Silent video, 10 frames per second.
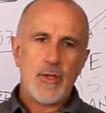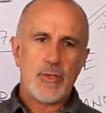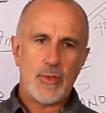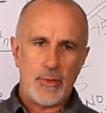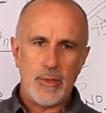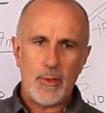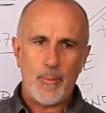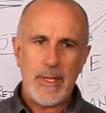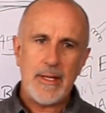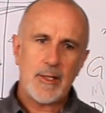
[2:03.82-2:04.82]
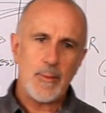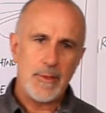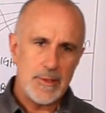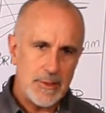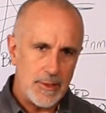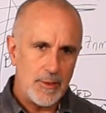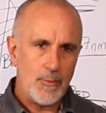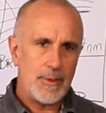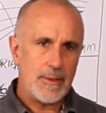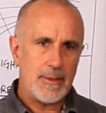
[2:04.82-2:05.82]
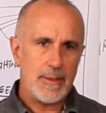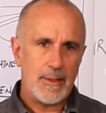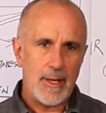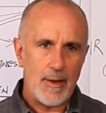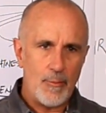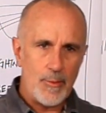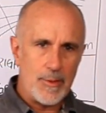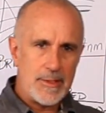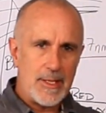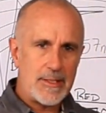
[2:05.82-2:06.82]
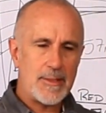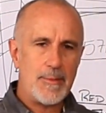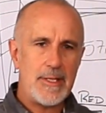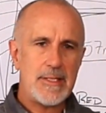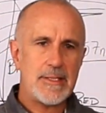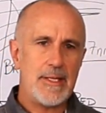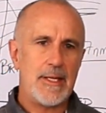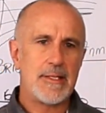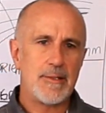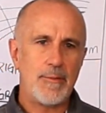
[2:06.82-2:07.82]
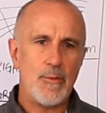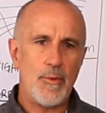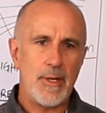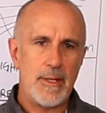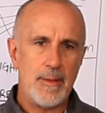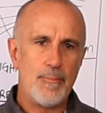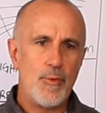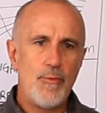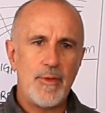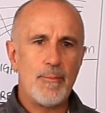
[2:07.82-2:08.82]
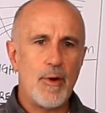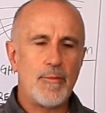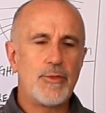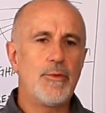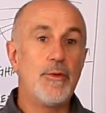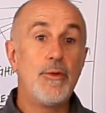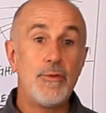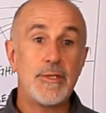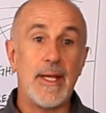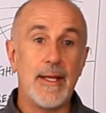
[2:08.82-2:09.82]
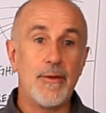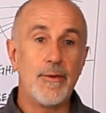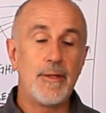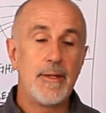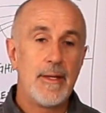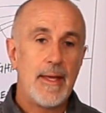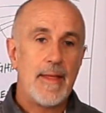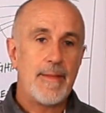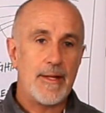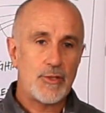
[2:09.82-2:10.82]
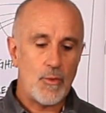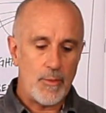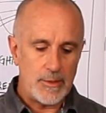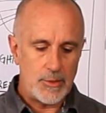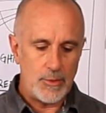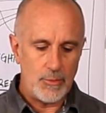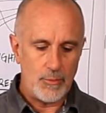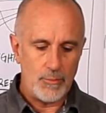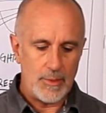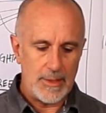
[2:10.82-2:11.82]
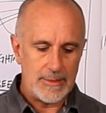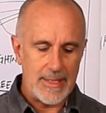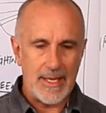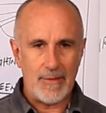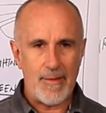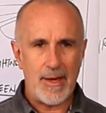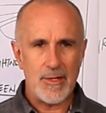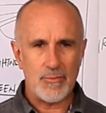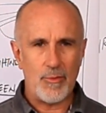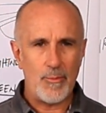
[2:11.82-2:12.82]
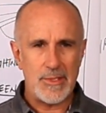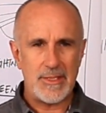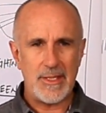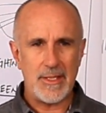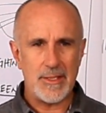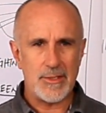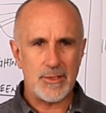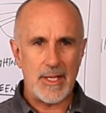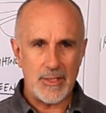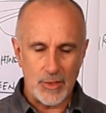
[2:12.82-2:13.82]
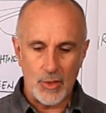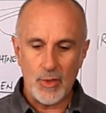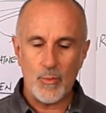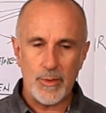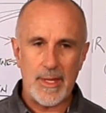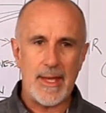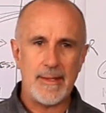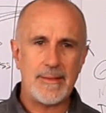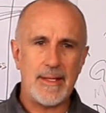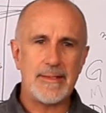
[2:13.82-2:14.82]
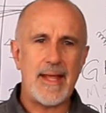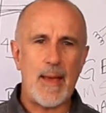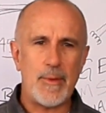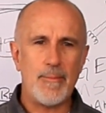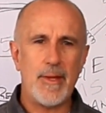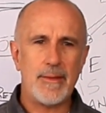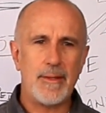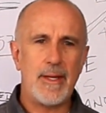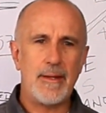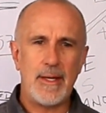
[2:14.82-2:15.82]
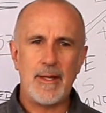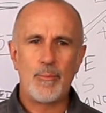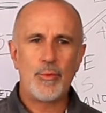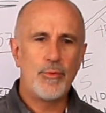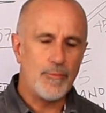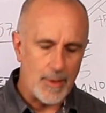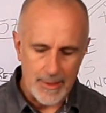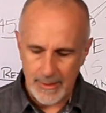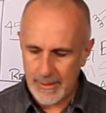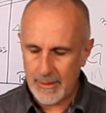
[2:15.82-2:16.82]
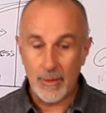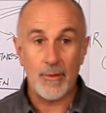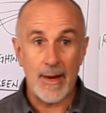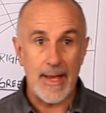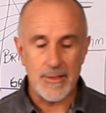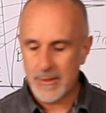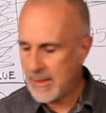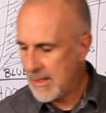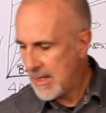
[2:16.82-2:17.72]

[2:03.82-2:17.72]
So the European community said, you know what, we want to take some of these things and we want to then move them over to a new standard that's going to take advantage of what we see as the good with that tapping method and improve on it in their eyes.